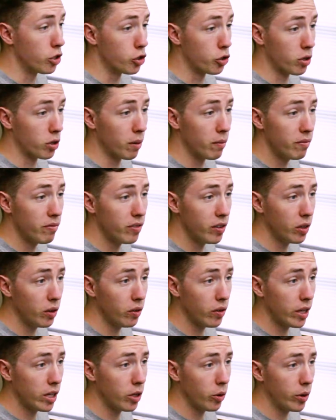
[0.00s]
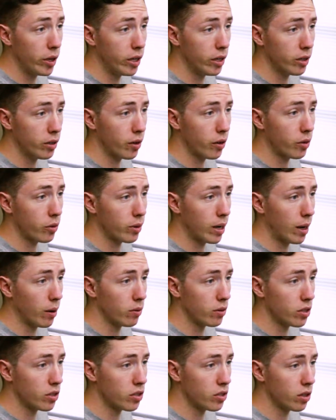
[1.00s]
a drum fill that you'll hear throughout
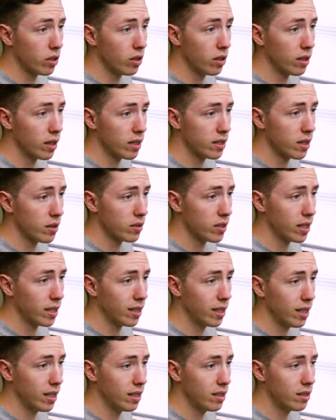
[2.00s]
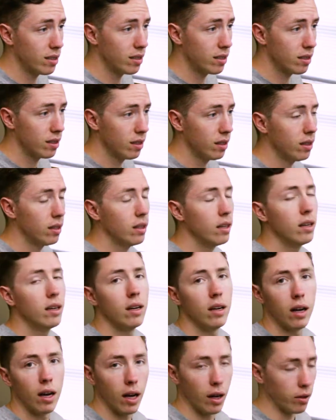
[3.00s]
the song that sounds like this.
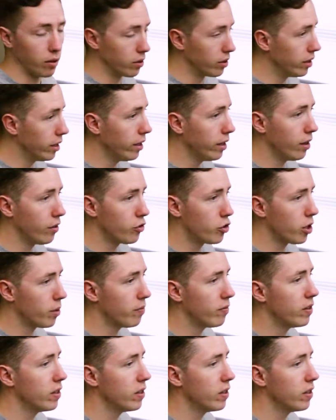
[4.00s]
I really love drum